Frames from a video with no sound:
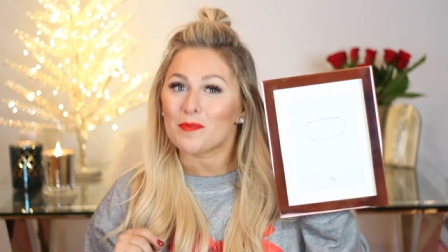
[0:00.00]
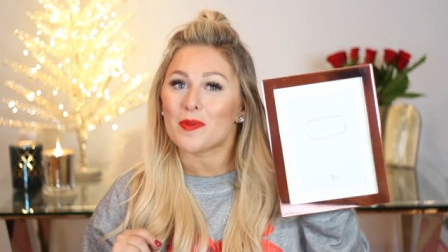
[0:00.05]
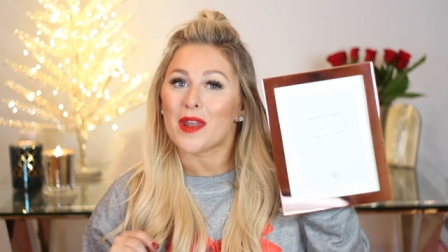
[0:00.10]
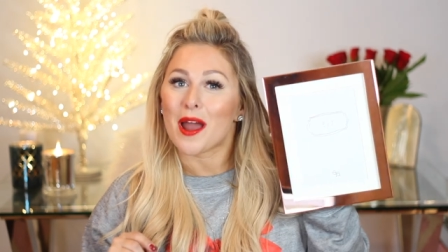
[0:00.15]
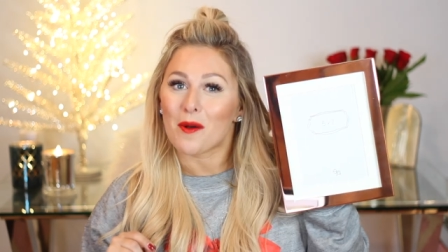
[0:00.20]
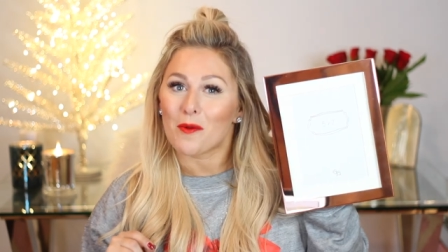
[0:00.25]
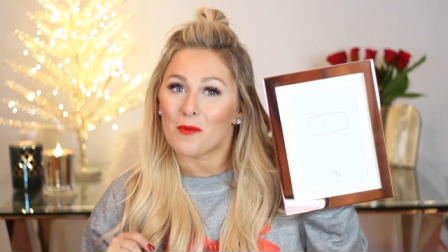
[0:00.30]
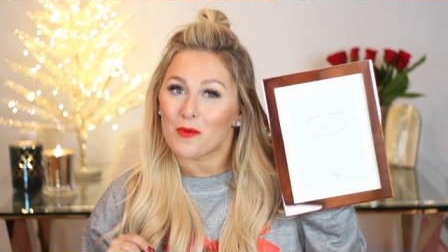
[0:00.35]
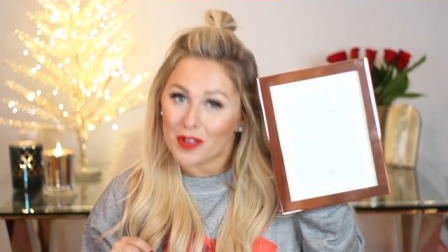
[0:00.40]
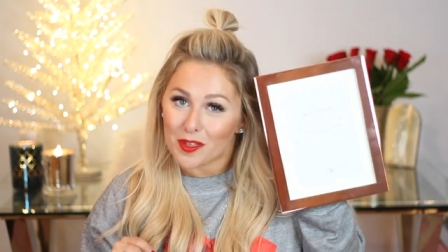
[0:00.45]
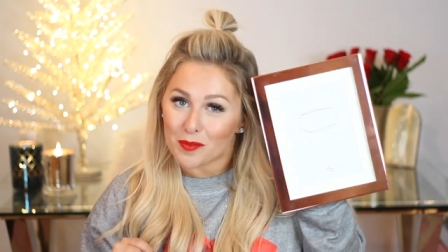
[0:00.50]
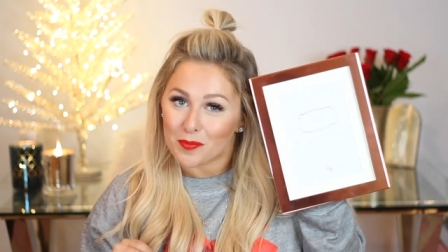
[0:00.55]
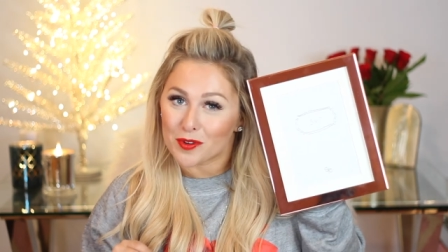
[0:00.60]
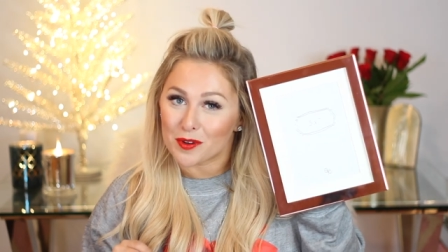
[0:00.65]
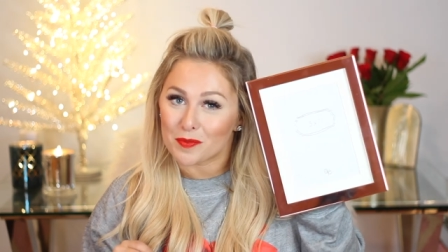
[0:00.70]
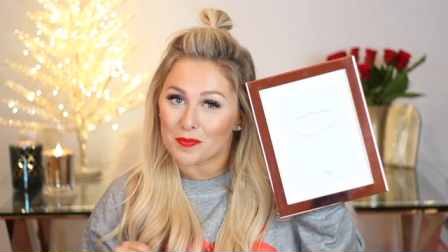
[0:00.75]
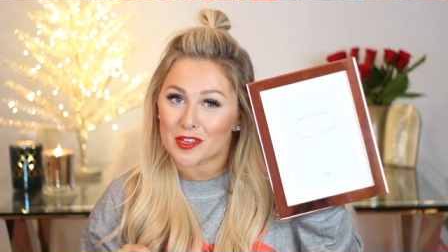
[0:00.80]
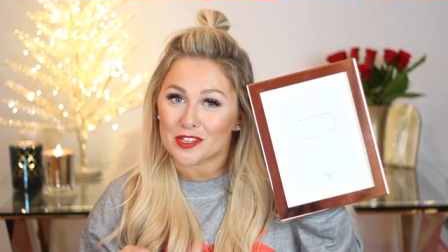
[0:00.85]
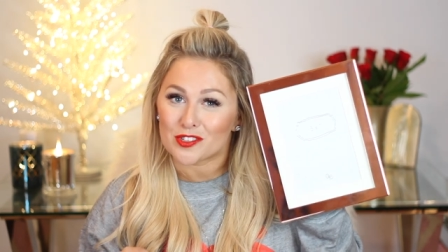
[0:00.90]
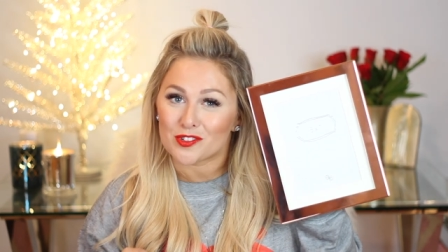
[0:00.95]
but I will put
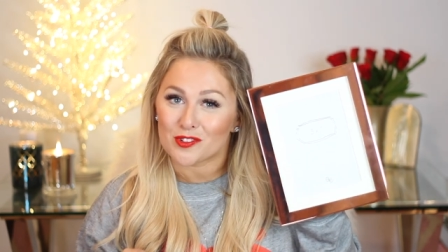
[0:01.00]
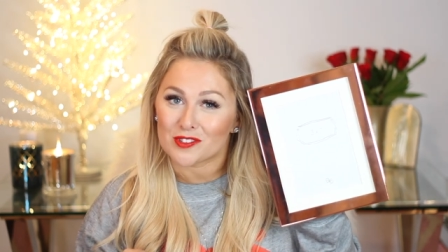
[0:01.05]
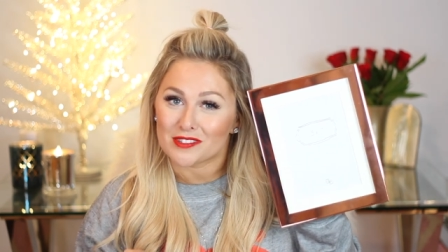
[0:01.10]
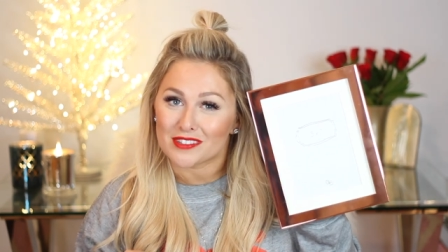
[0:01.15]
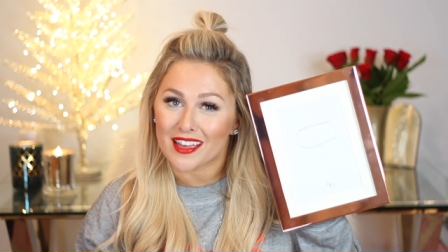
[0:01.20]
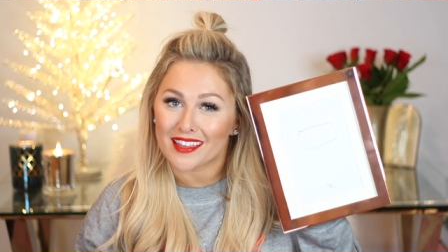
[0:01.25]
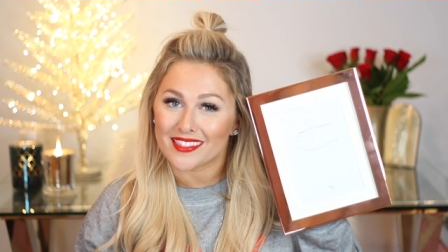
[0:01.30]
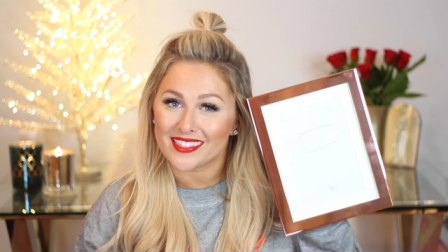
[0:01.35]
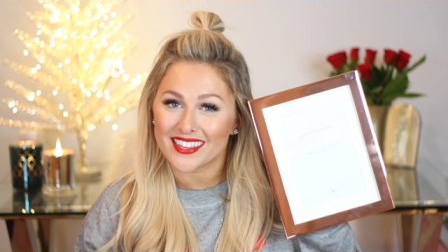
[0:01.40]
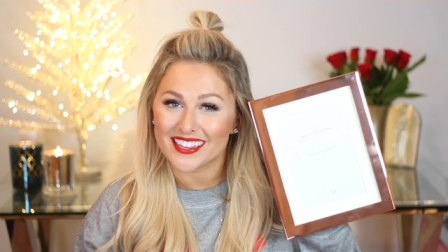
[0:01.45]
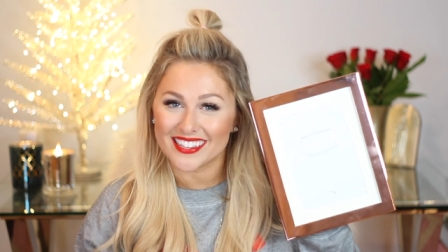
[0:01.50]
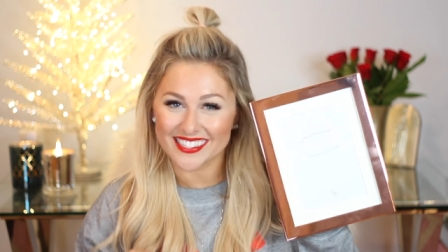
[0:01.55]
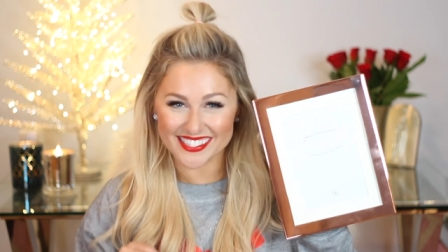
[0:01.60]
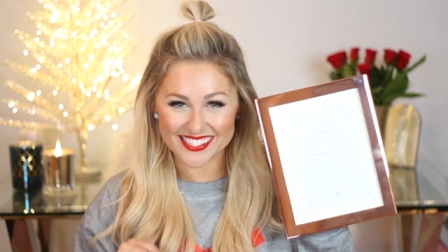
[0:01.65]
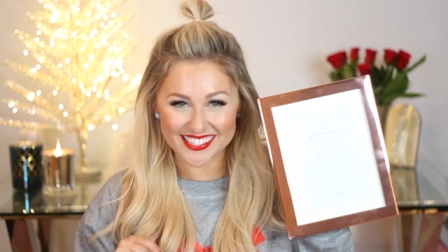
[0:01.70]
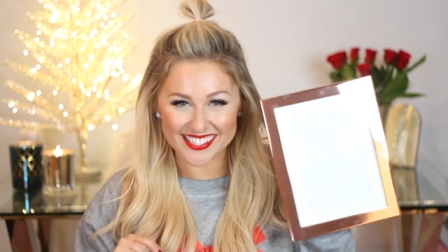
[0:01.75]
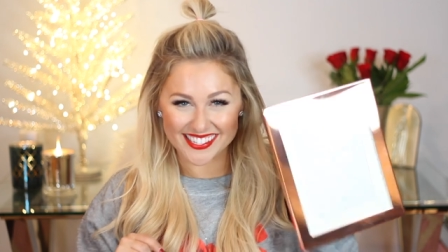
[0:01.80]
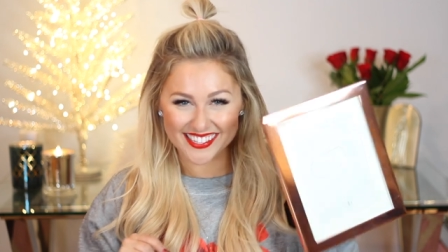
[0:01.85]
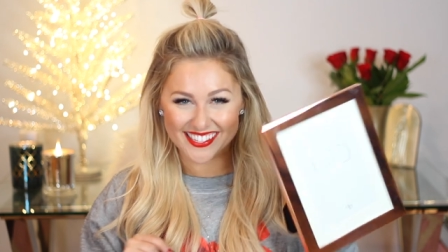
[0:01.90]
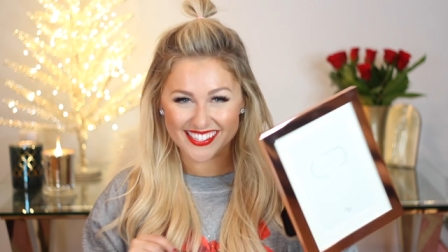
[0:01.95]
a picture inside
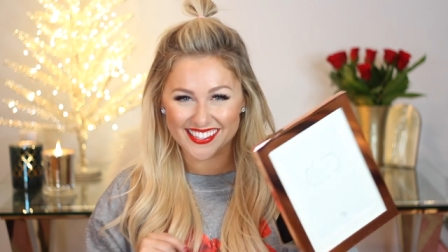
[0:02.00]
this.